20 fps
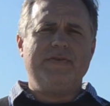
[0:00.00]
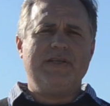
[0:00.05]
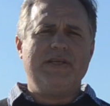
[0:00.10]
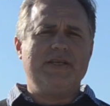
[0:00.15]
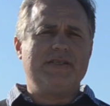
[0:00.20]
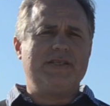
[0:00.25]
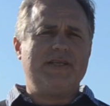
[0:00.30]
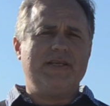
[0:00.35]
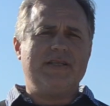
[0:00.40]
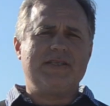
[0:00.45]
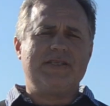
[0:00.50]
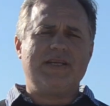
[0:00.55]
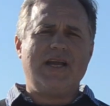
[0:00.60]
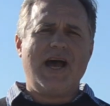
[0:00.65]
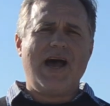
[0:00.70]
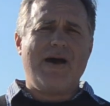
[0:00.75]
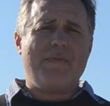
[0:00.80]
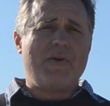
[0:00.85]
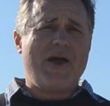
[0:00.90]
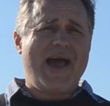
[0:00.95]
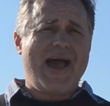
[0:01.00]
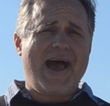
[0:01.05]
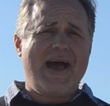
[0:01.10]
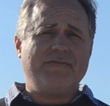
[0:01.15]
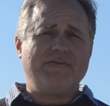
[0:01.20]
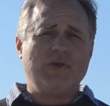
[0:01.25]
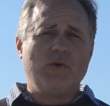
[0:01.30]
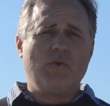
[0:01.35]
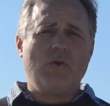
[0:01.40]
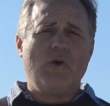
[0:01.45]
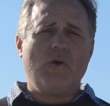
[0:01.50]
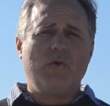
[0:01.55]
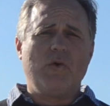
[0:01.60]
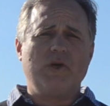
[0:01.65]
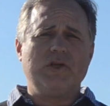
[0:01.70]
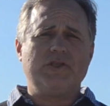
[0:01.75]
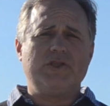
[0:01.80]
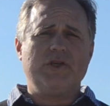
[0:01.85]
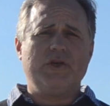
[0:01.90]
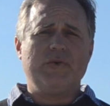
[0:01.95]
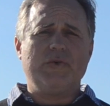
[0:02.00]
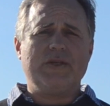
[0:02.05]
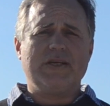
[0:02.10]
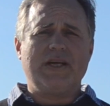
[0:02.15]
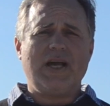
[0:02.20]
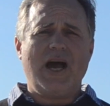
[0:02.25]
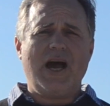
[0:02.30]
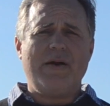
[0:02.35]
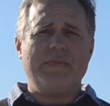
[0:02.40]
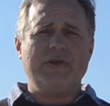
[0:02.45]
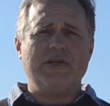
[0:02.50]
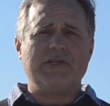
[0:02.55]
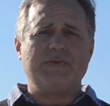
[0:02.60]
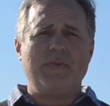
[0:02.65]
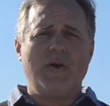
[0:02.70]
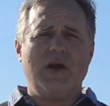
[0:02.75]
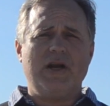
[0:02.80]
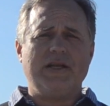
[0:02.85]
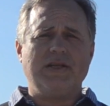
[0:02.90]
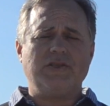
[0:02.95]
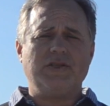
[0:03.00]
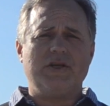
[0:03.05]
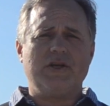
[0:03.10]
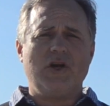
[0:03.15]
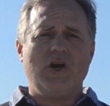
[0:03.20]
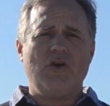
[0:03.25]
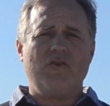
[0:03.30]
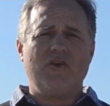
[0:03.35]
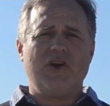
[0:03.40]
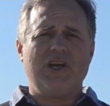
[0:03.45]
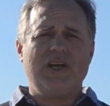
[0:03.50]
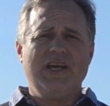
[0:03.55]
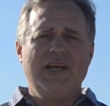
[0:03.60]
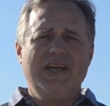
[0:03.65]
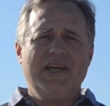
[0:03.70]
This didn't stop. After World War II, when the Communist Party took over,